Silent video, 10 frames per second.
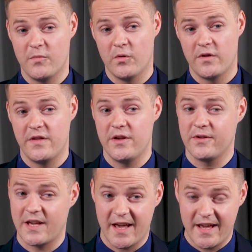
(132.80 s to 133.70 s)
more than the
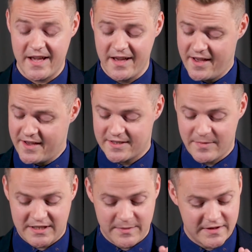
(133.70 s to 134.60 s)
UK, some
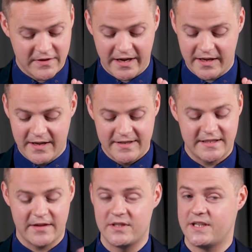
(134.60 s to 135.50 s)
estimates of like
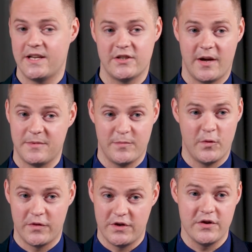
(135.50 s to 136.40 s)
17 times
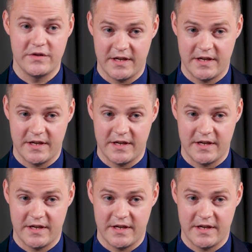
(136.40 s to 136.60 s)
more than New